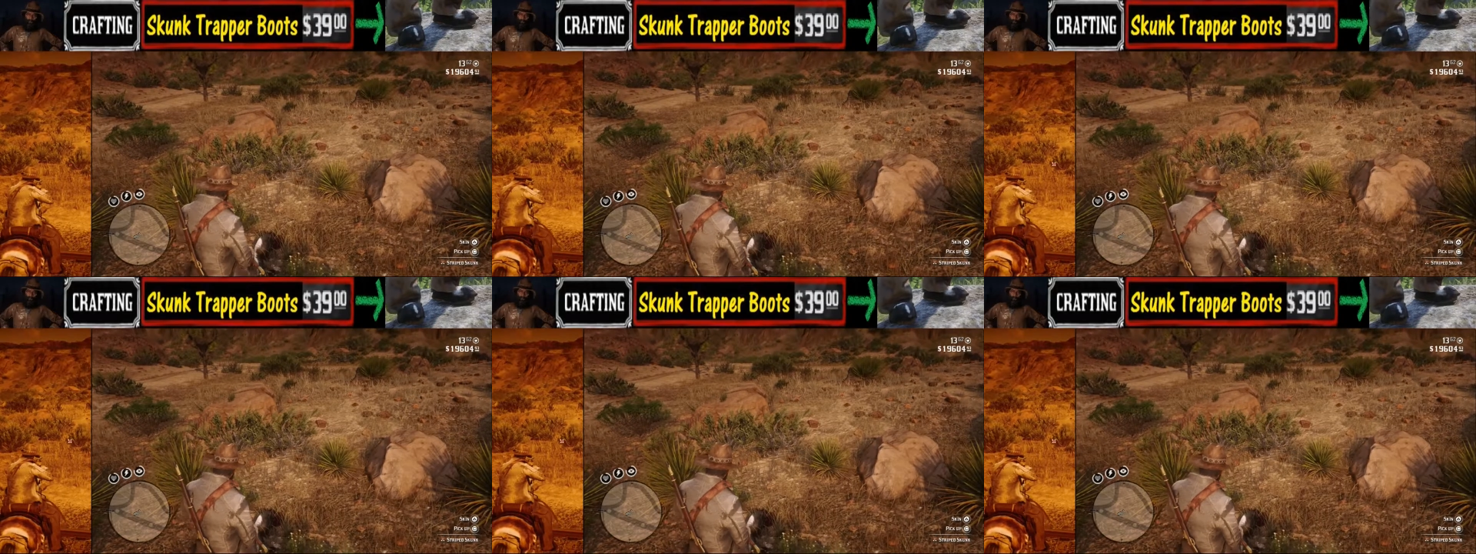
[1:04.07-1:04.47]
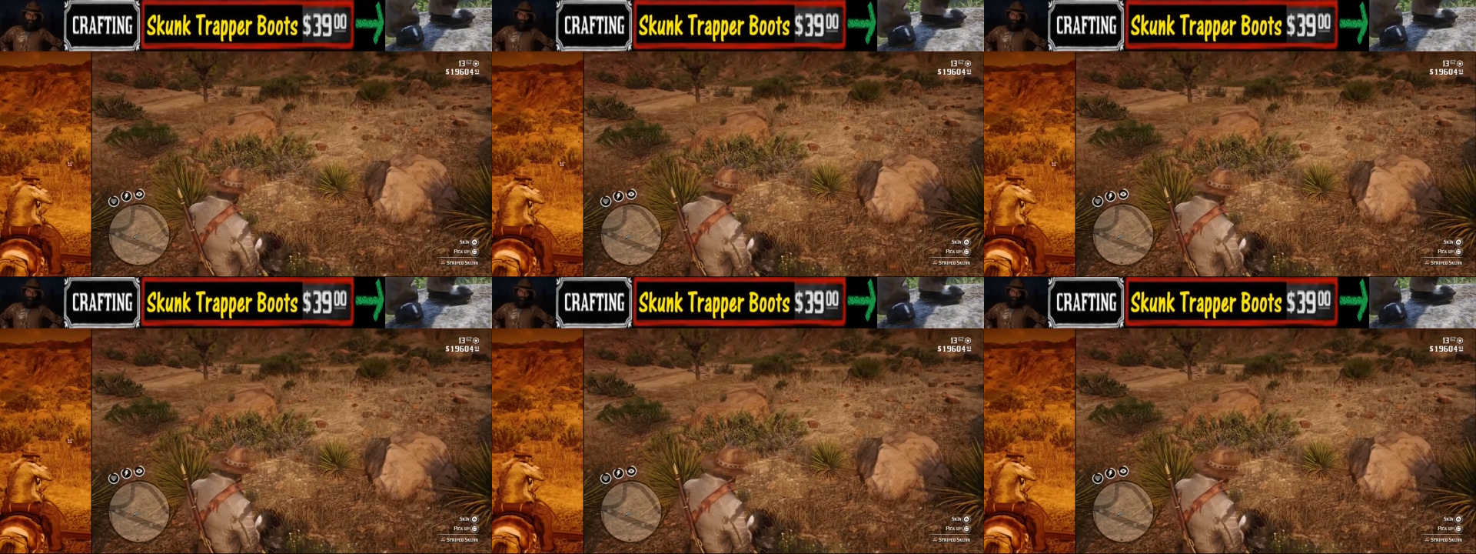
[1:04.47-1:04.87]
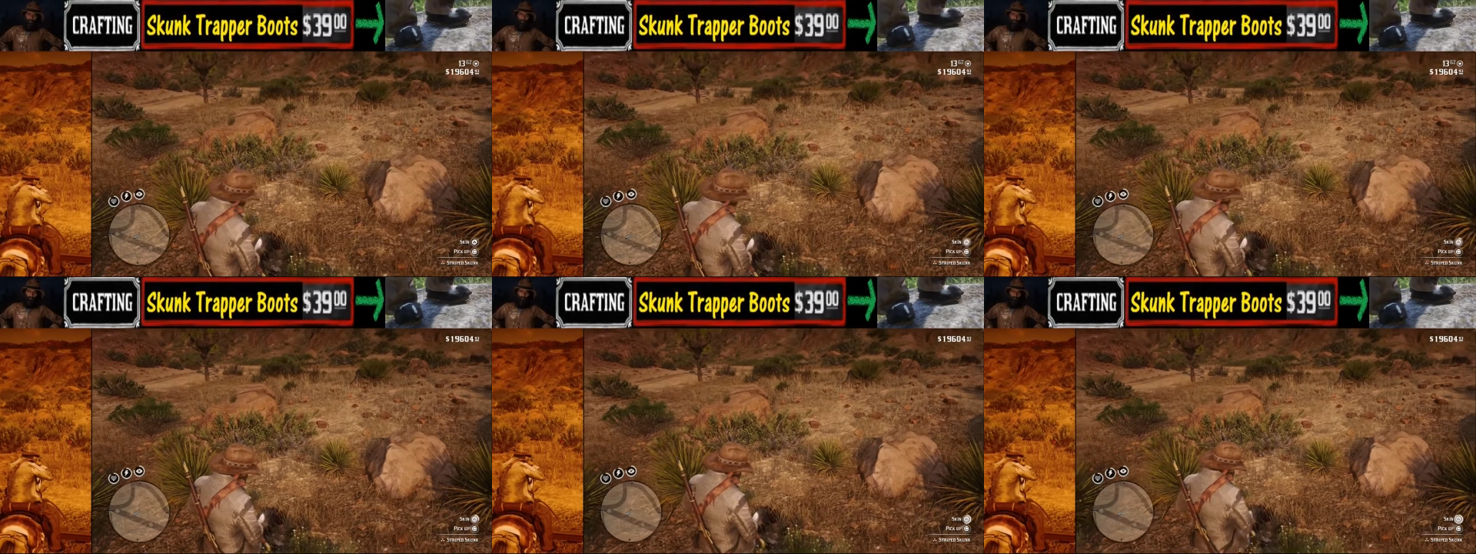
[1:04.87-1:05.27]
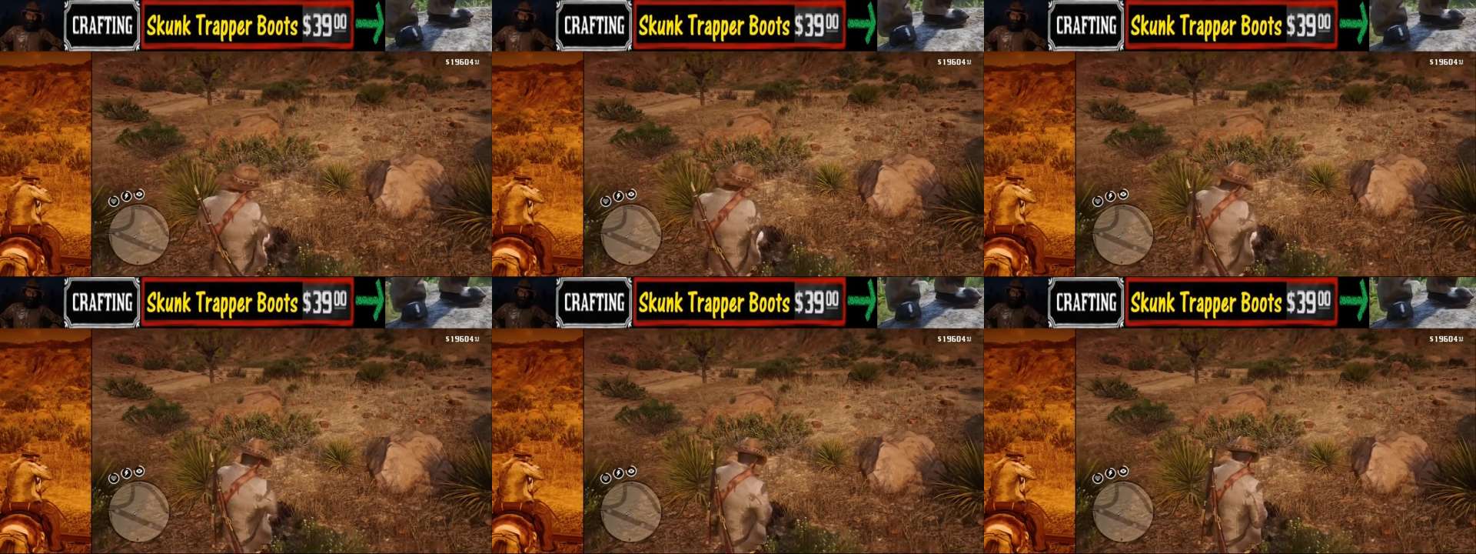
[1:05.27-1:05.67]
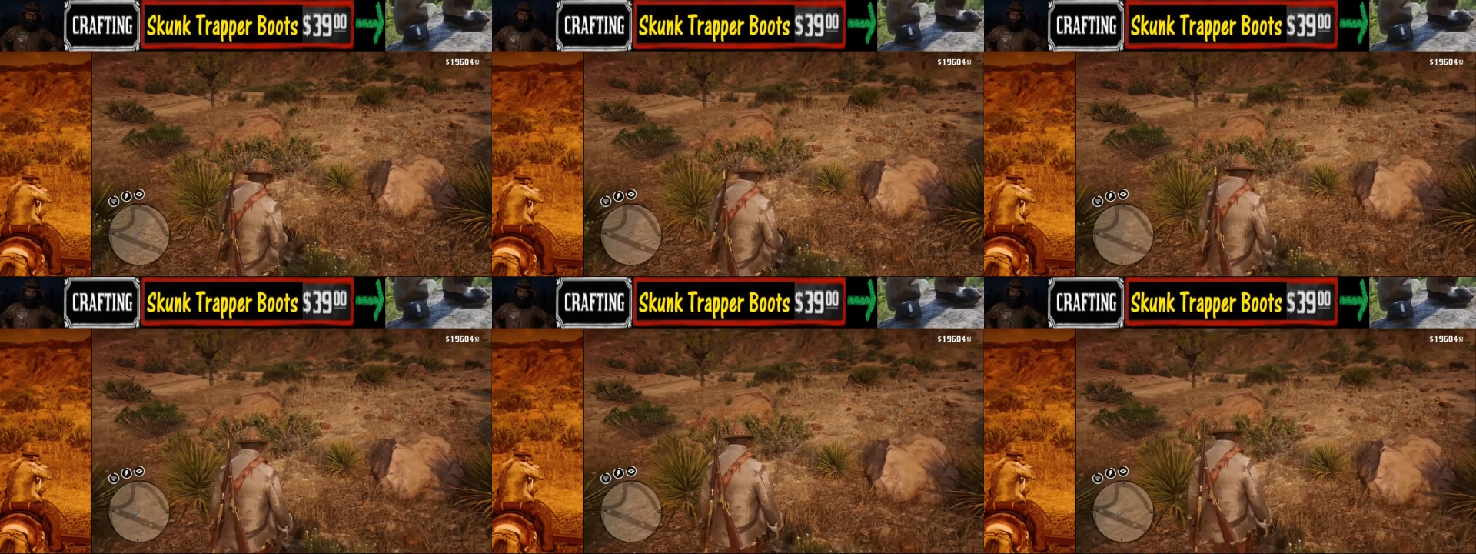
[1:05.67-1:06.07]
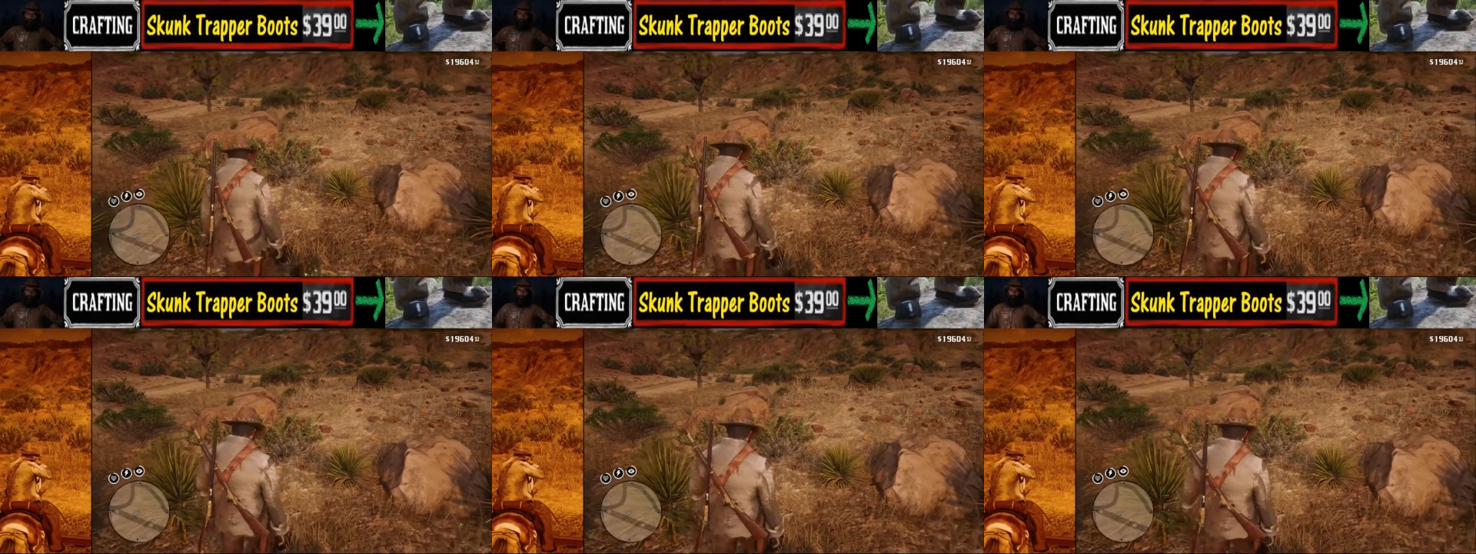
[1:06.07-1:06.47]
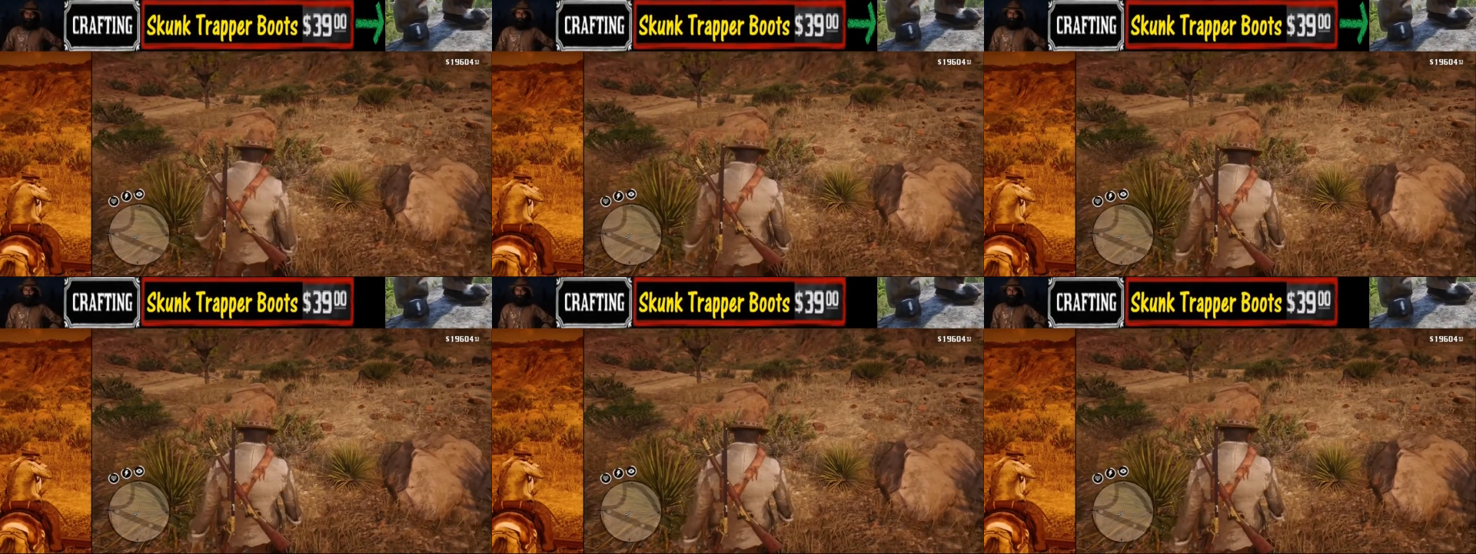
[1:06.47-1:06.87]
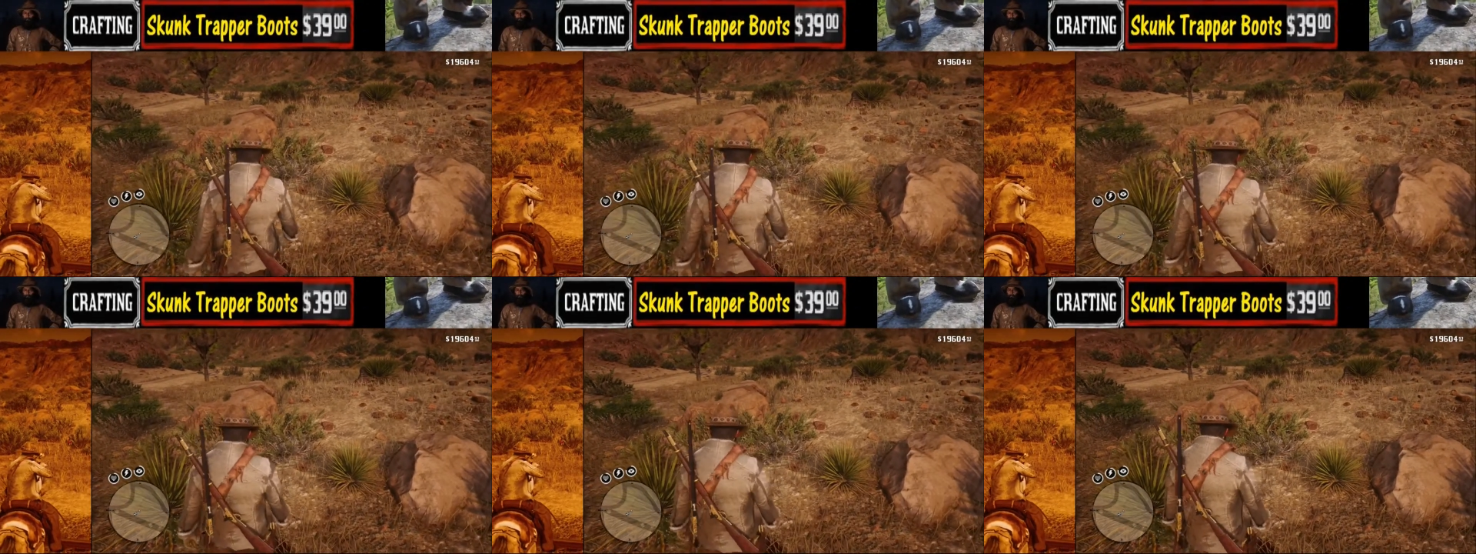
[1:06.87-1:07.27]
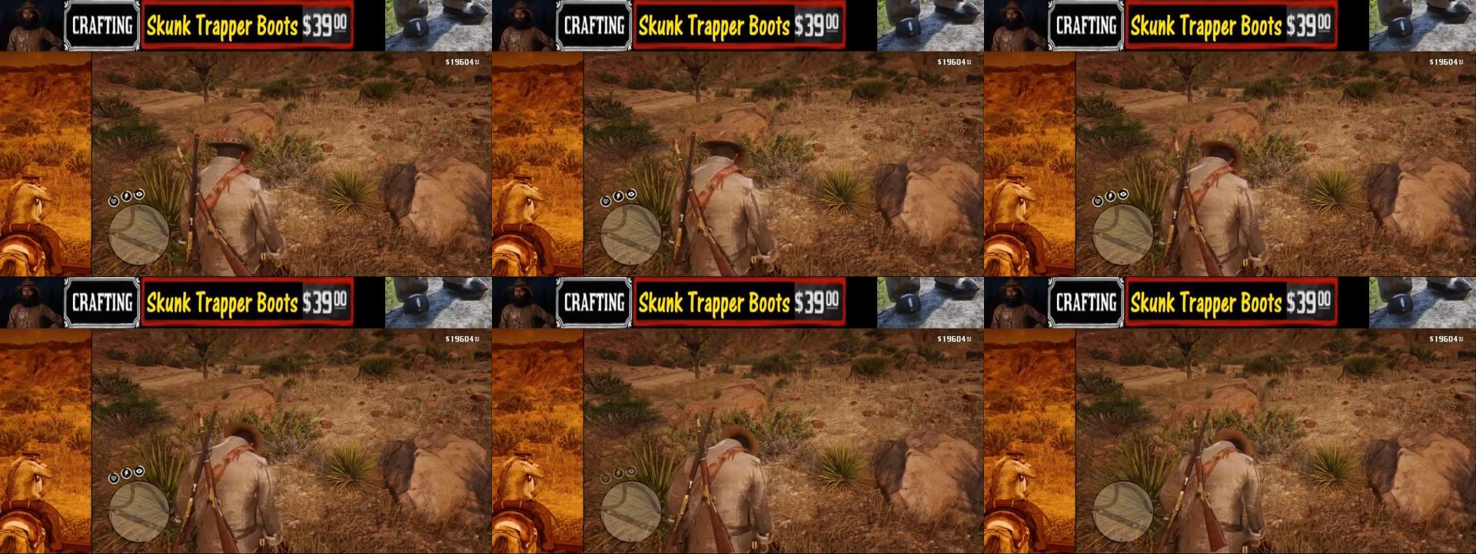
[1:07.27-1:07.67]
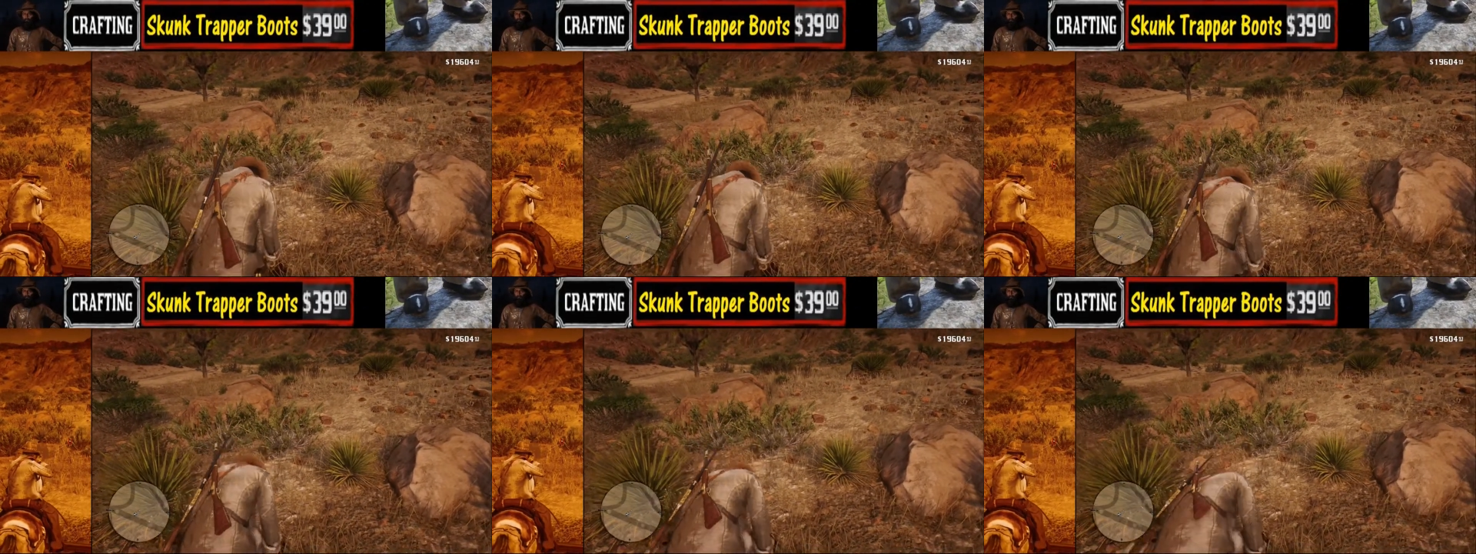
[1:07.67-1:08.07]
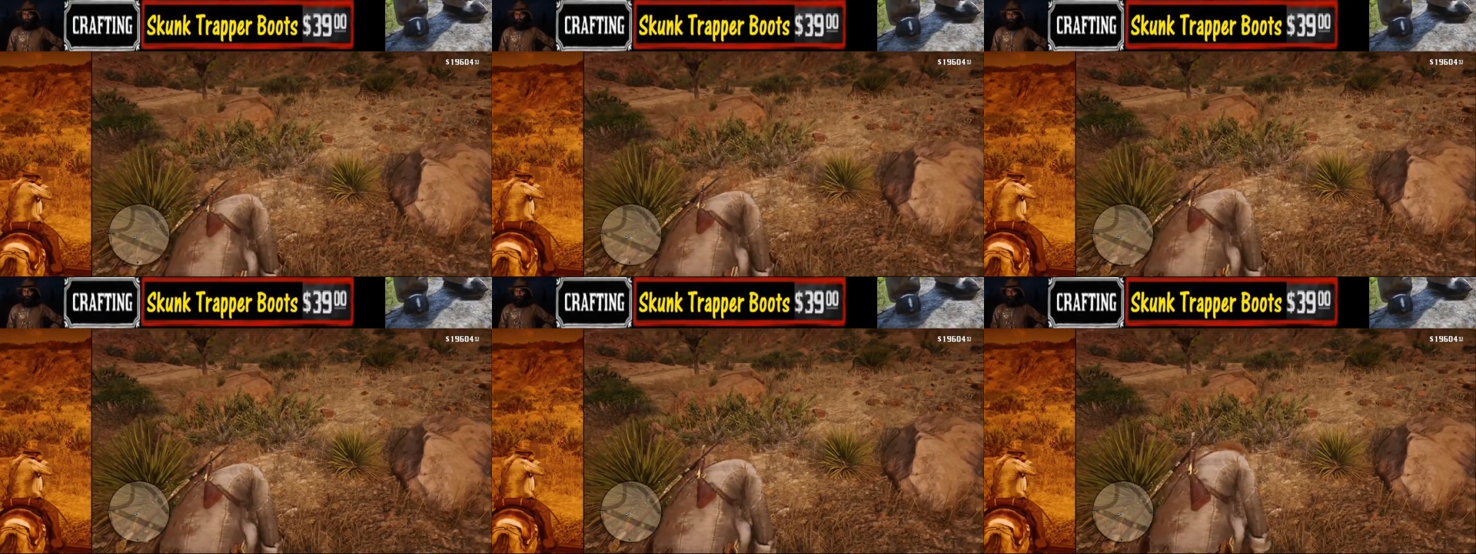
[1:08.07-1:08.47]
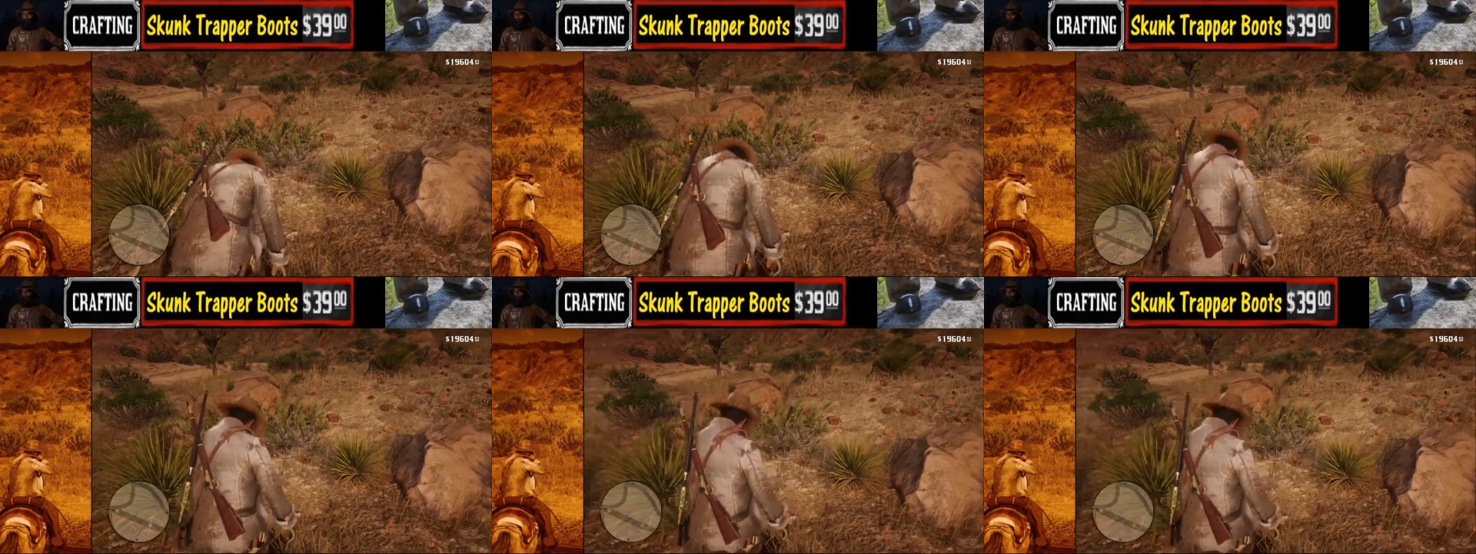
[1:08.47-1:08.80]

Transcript: Nobody's mouth can be seen.